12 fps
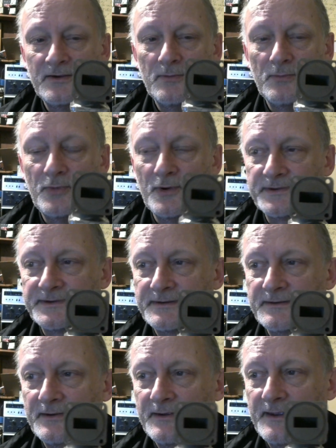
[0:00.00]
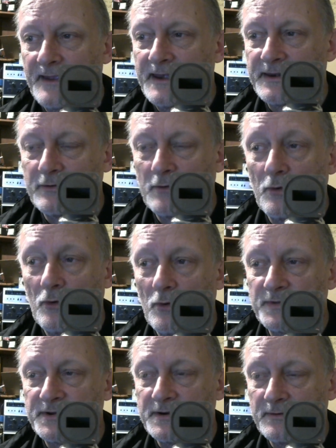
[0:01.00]
but anything
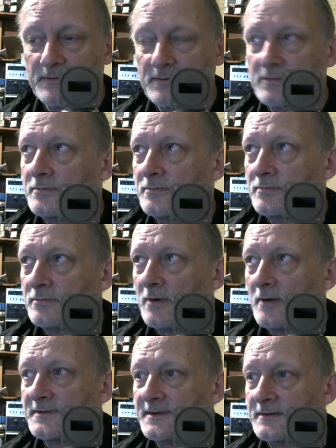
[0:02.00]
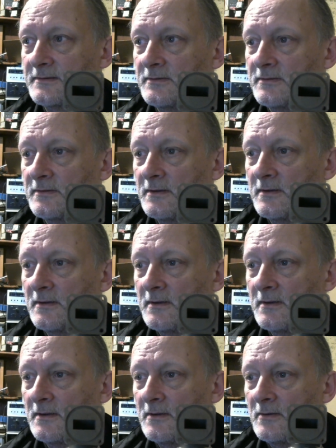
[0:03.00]
up to, what was it?
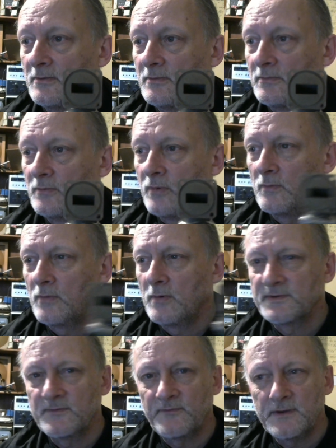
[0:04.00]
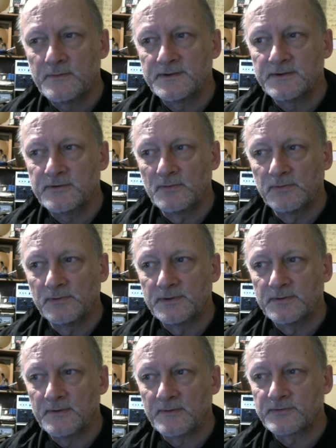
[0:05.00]
What was the frequency doubled?
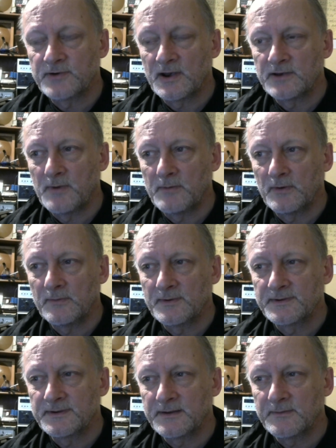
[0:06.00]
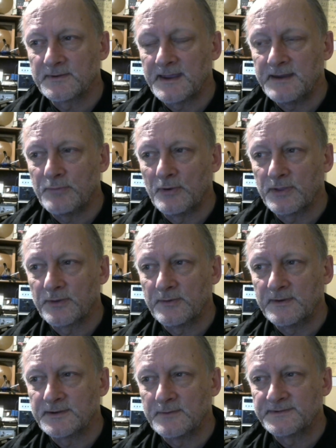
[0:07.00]
I'm trying to remember what it was. I think it was
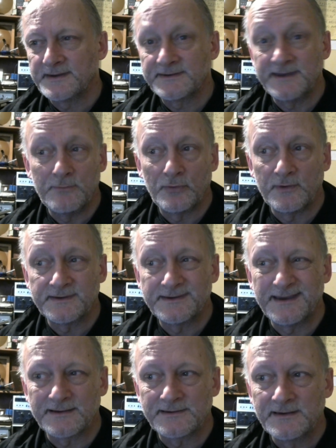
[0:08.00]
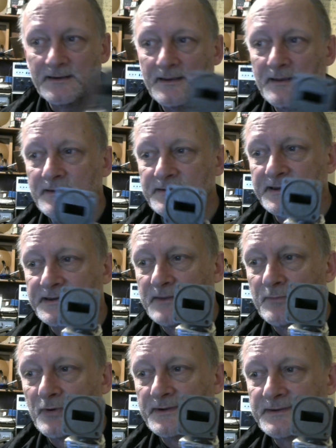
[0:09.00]
8.3, so it was 16.6.
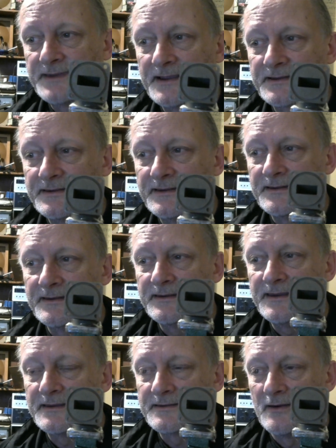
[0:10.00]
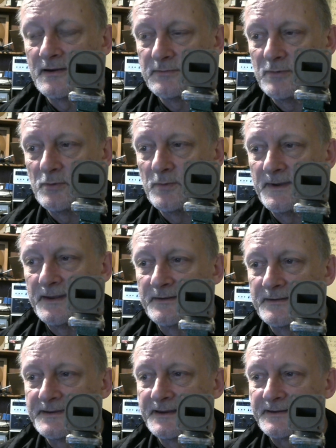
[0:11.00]
16.6, and his argument would be
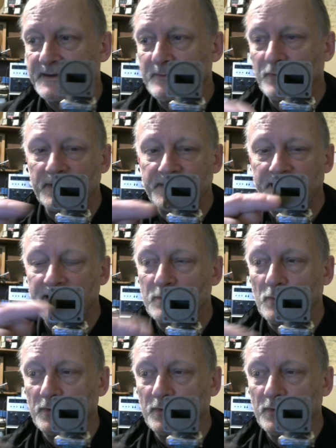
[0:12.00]
that 16.6